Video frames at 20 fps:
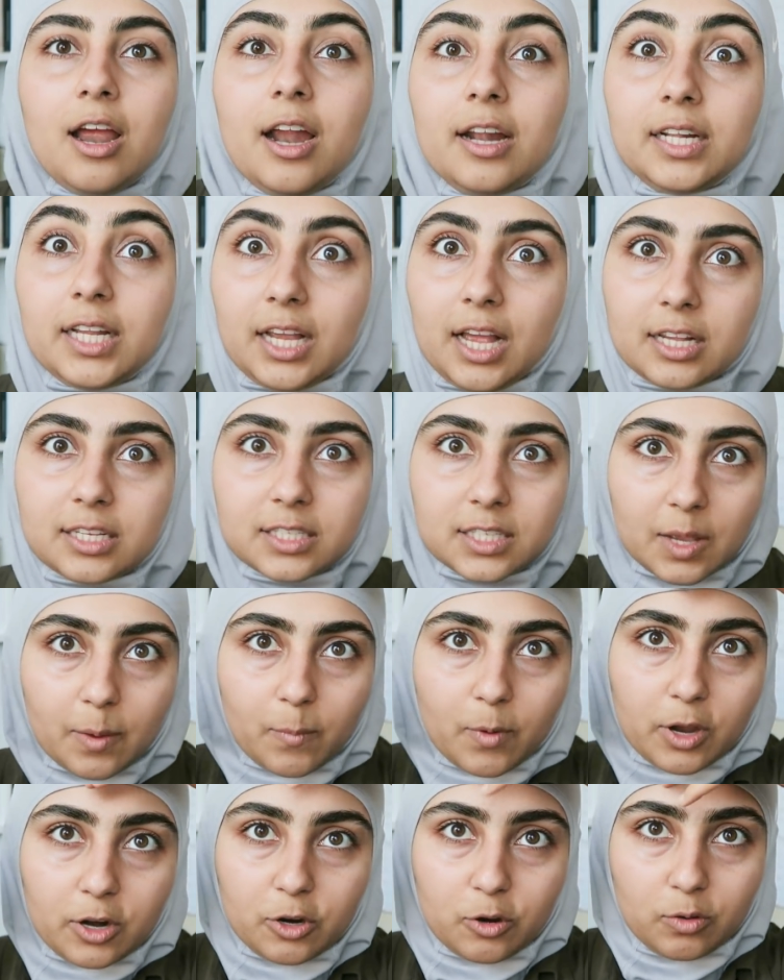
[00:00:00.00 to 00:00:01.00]
And, like, as
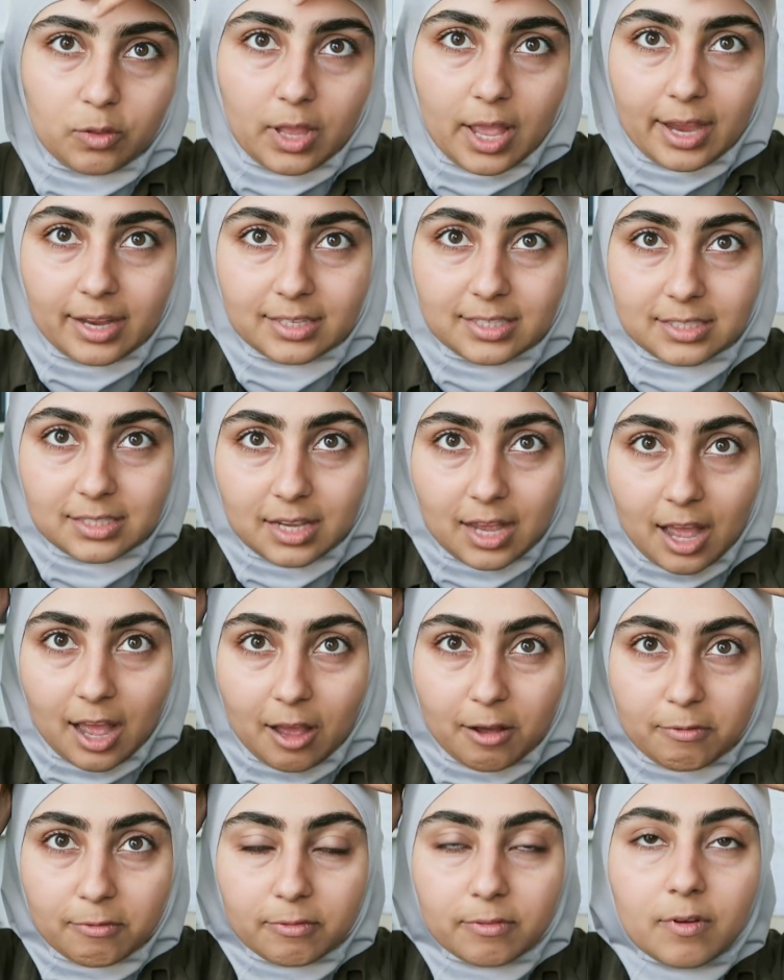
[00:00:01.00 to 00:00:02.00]
someone who likes to
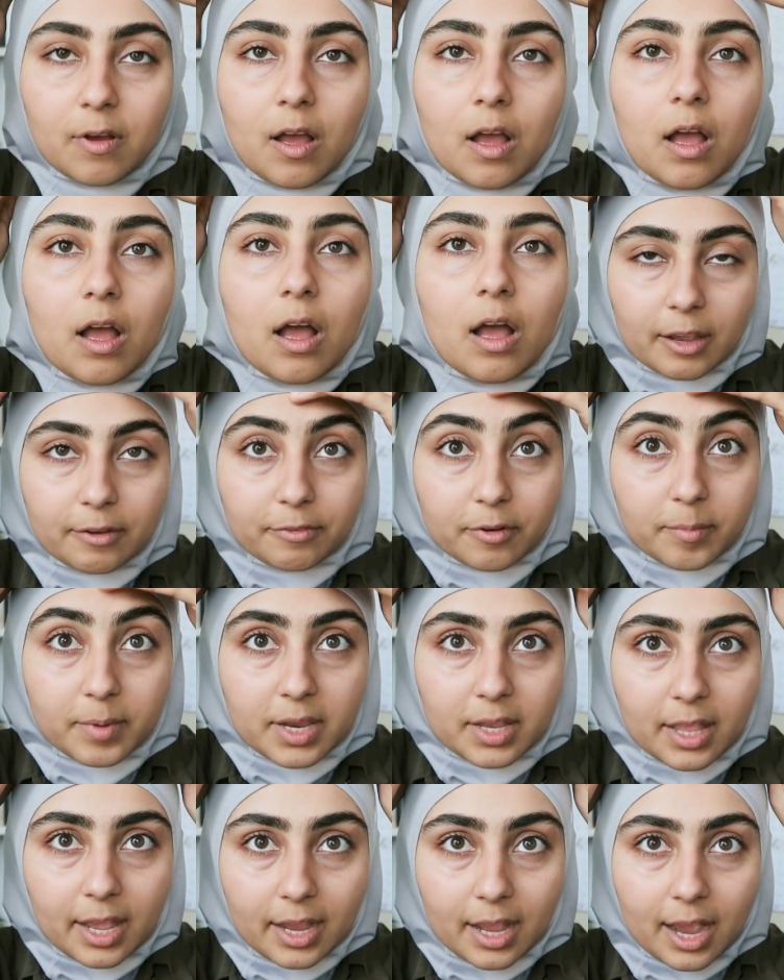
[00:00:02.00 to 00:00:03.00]
have, like, for
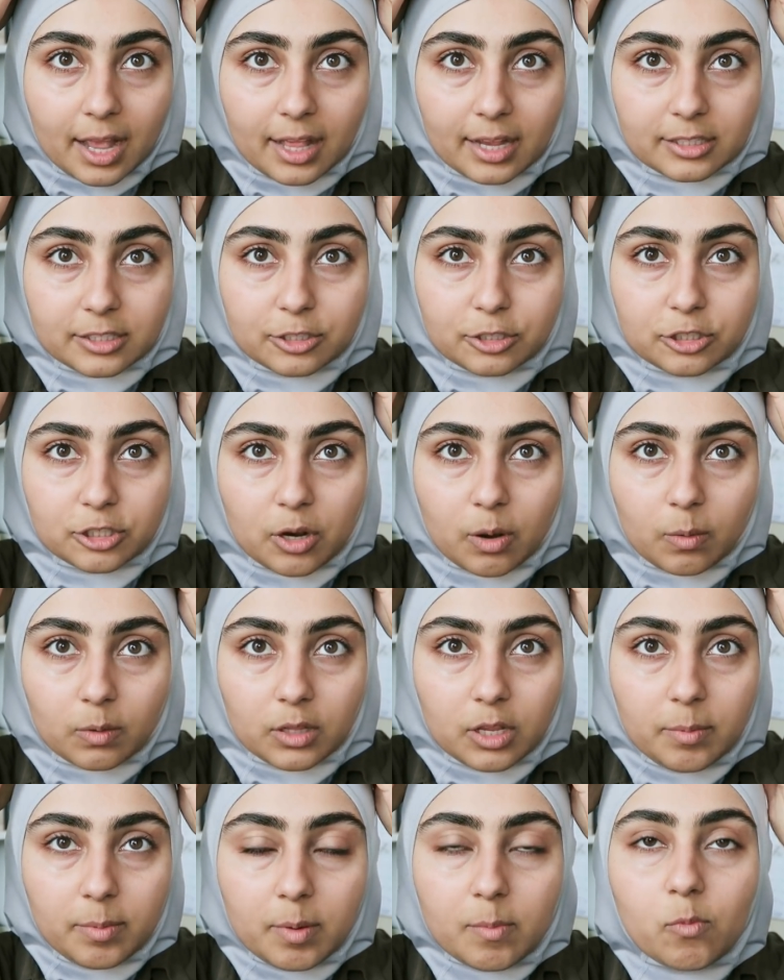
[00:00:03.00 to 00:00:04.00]
me, like, I like to show a
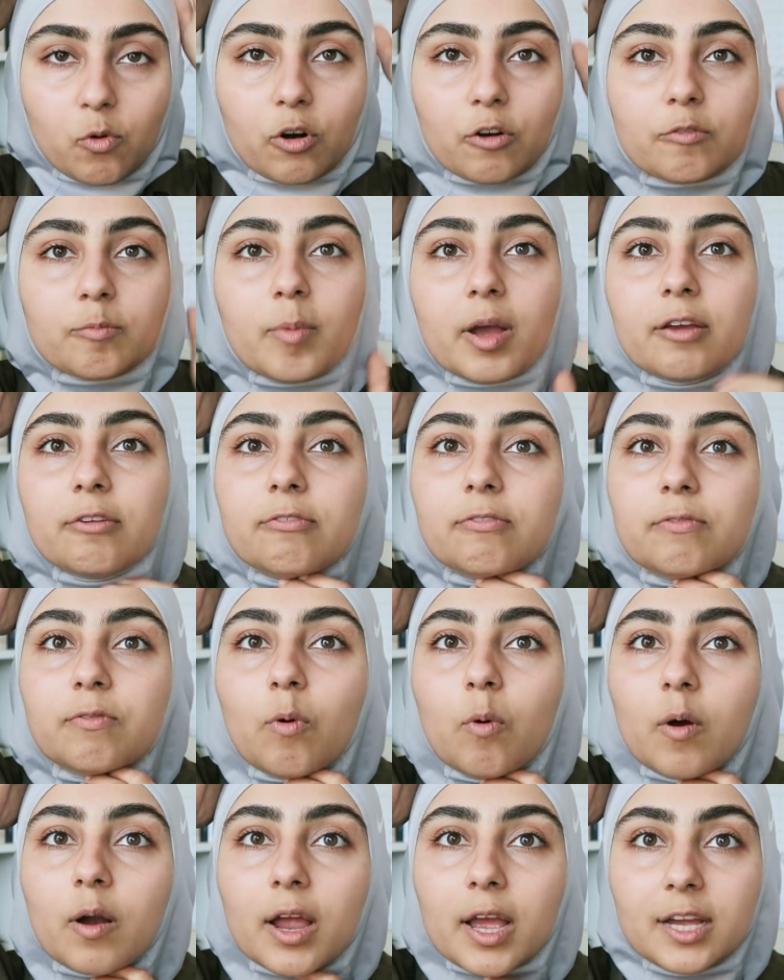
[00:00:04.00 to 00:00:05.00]
little bit more of my
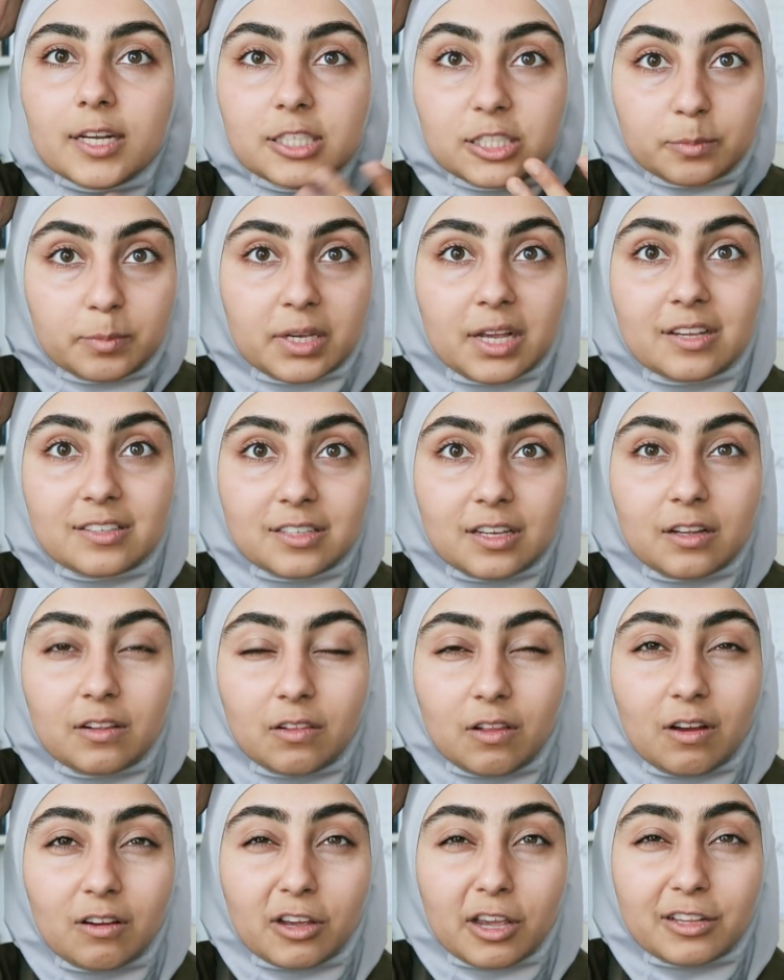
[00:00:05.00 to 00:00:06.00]
forehead just because it
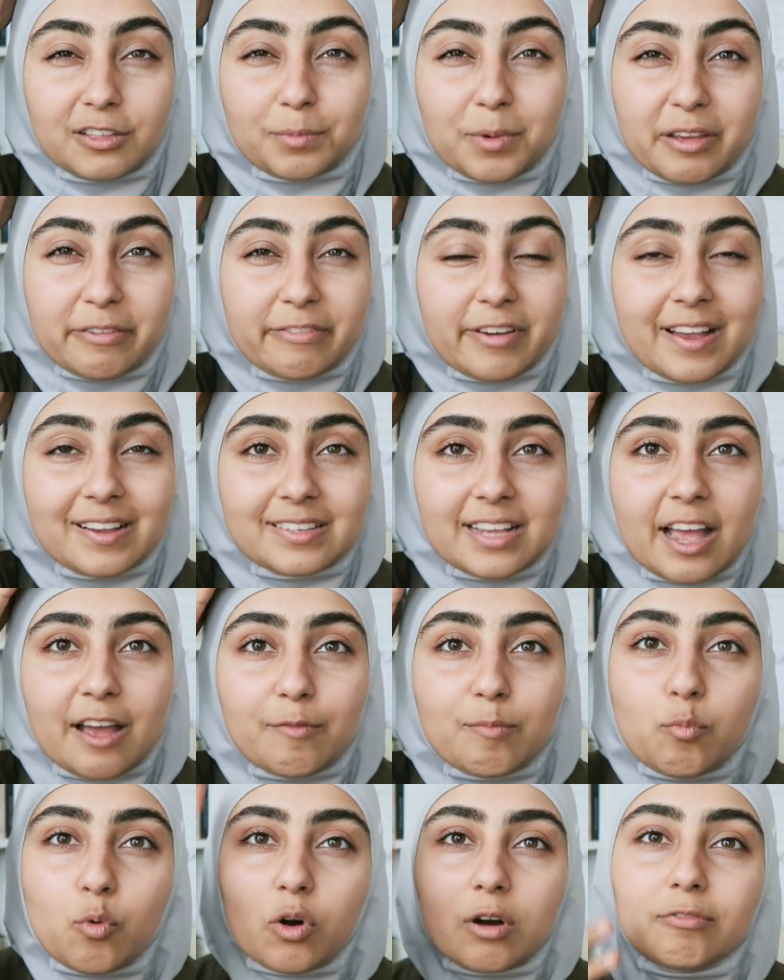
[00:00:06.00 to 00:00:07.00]
elongates my face. I
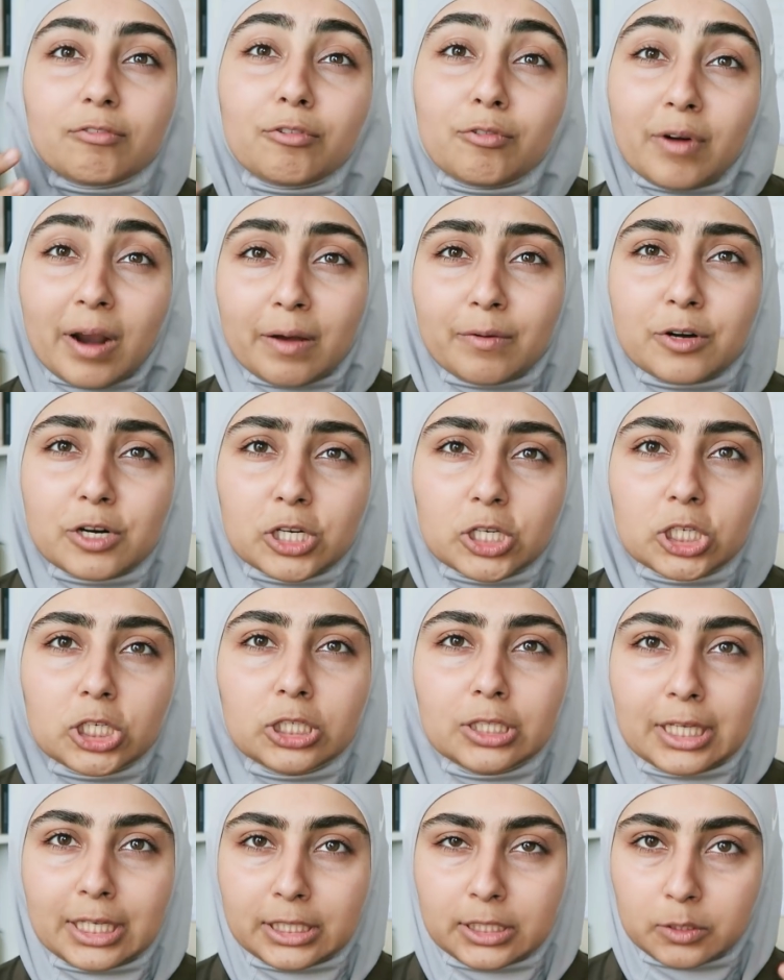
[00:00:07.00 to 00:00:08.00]
have more of a
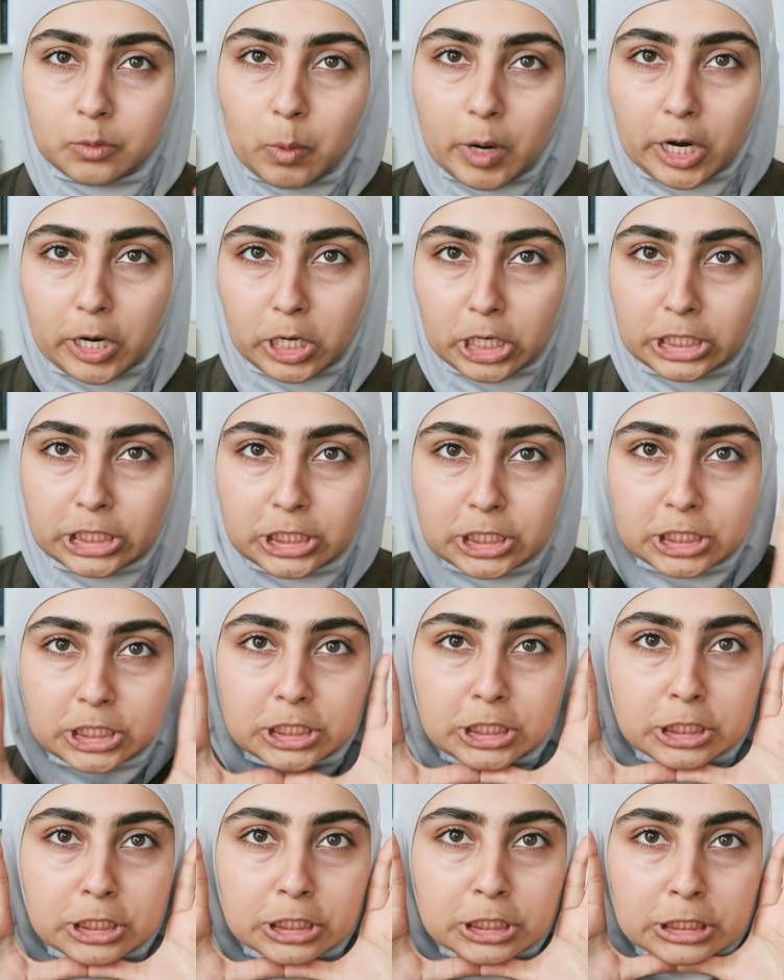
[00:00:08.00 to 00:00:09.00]
rounder, like,
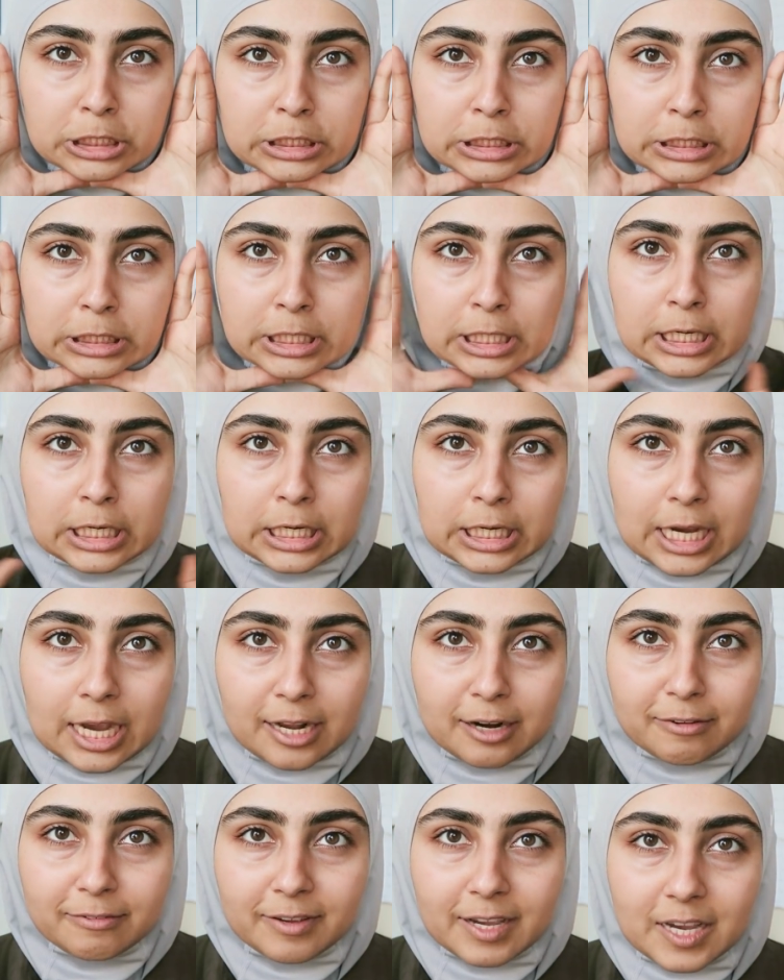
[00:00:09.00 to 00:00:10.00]
squarish
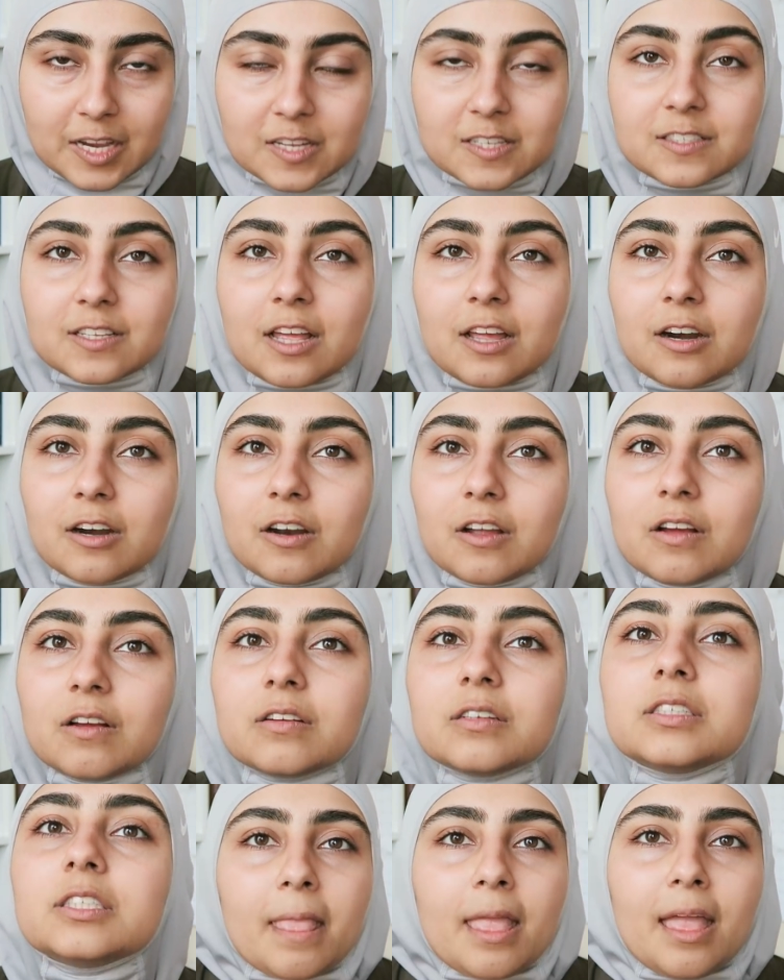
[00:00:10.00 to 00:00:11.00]
kind of face. I don't
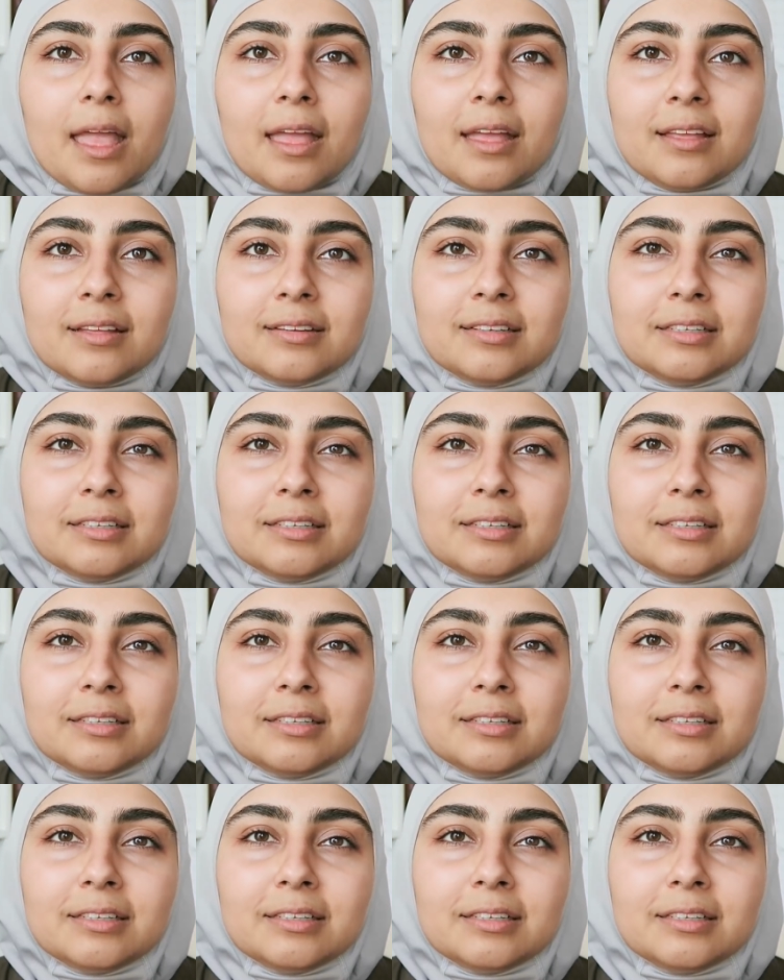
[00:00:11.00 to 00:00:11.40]
know.